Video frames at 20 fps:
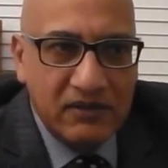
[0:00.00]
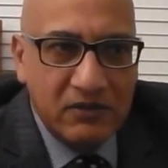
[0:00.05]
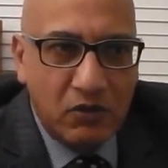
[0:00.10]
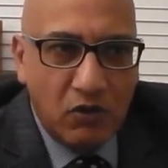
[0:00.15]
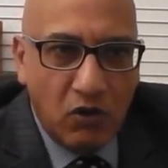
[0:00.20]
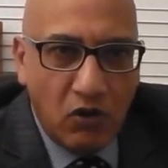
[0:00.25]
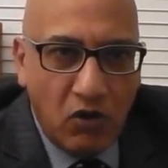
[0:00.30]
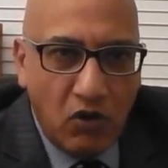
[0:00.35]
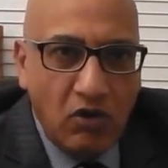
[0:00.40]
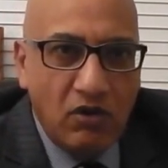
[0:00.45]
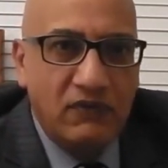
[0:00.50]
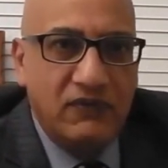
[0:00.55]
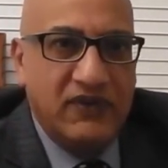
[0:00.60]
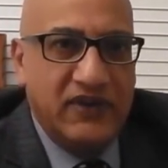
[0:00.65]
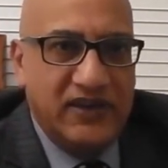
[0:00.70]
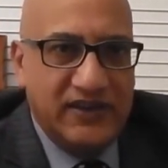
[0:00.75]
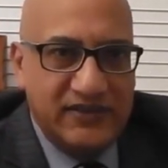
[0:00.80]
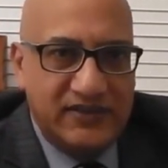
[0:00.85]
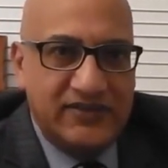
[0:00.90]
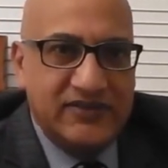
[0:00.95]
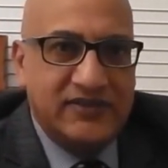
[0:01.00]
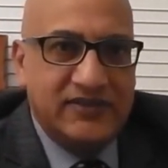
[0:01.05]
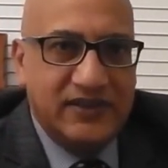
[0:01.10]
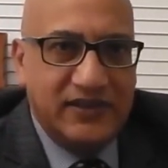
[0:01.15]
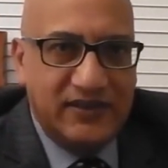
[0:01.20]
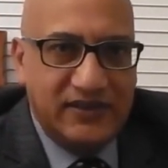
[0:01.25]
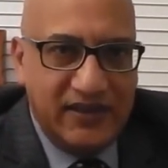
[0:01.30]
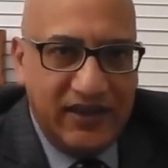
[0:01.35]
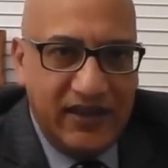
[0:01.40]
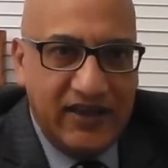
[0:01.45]
always
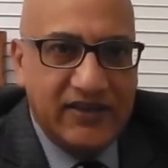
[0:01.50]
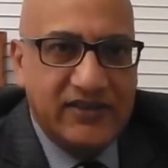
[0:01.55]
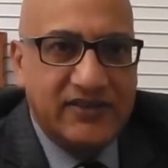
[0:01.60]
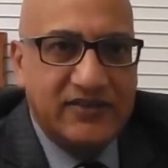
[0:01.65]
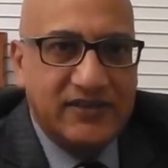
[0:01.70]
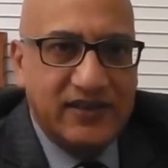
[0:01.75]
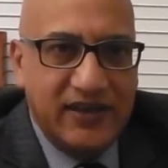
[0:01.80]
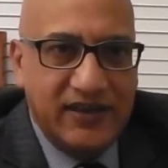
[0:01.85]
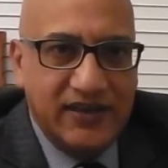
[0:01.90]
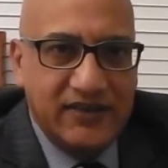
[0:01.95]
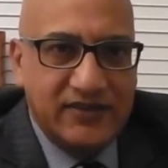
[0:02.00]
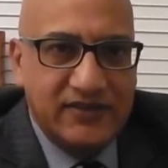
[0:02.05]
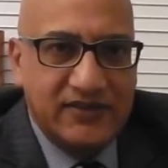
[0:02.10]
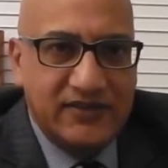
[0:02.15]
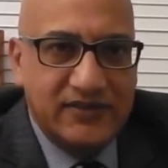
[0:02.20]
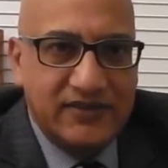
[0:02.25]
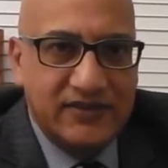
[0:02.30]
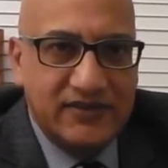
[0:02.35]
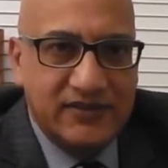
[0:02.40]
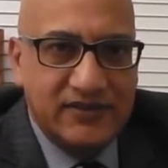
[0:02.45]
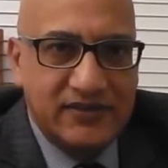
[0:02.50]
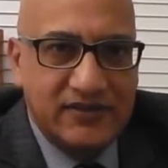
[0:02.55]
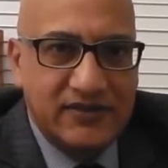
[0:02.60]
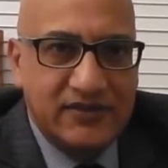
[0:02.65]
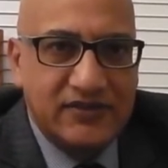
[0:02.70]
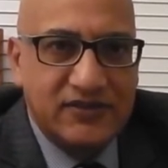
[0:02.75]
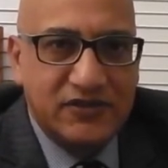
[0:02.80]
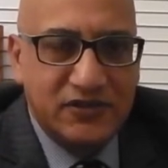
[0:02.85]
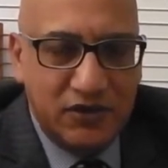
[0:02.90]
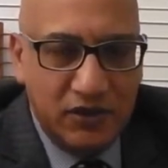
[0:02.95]
take things
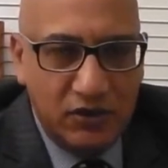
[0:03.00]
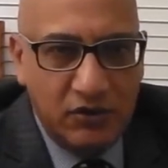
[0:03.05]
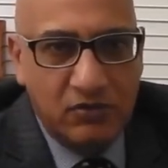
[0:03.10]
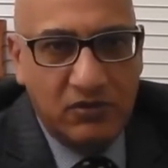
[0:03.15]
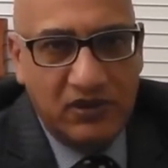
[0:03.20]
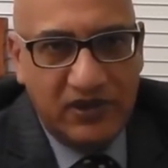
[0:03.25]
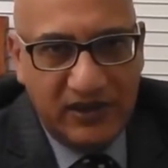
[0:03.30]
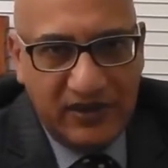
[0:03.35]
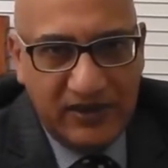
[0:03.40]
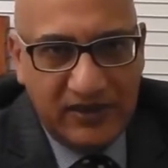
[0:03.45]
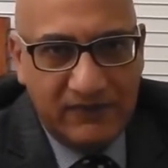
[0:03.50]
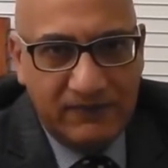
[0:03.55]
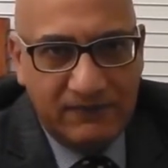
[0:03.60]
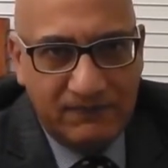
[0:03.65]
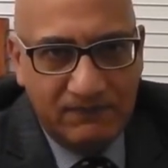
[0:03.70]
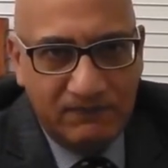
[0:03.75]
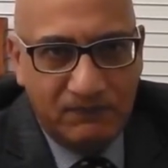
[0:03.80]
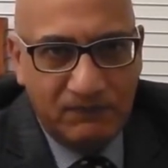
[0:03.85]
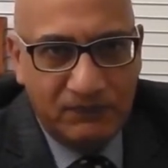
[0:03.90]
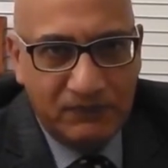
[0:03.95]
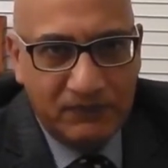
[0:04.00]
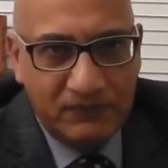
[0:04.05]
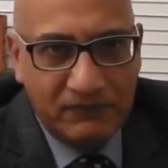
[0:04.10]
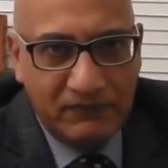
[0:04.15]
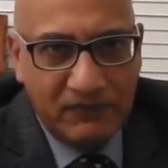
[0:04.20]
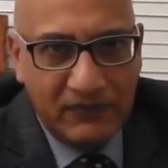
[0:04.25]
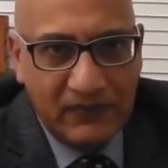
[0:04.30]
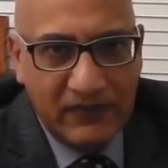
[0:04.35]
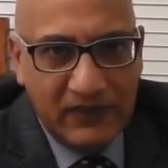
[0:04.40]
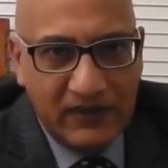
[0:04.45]
slowly,
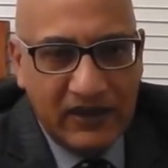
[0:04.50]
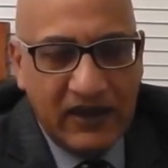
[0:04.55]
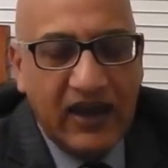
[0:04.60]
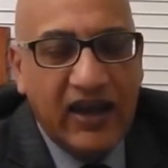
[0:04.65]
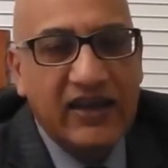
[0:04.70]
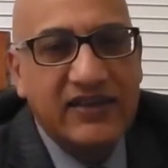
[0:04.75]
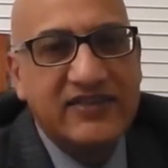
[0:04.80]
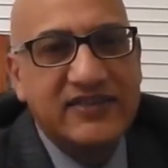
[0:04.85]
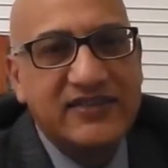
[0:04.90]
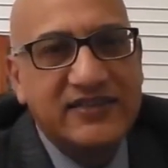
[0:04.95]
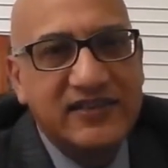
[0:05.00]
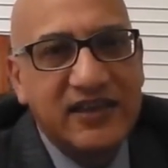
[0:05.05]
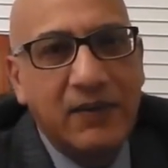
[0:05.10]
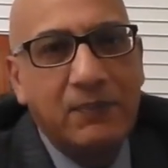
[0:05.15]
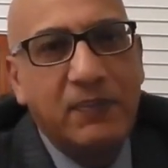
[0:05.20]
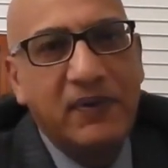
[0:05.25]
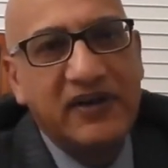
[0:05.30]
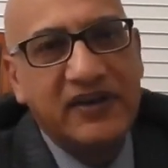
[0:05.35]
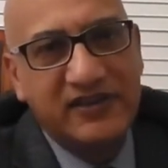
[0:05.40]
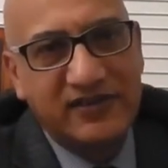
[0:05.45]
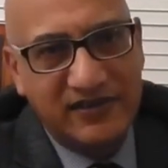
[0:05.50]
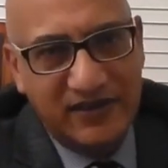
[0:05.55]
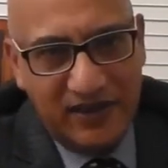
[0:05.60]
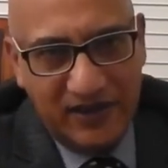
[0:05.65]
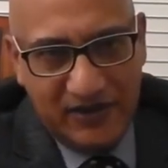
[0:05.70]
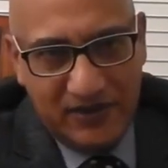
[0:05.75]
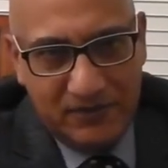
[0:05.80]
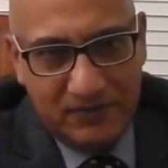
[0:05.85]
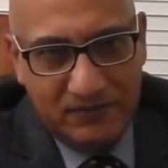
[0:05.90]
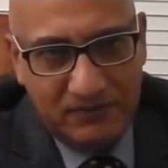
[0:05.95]
a step at a
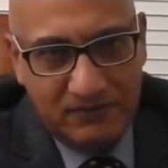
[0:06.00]
time.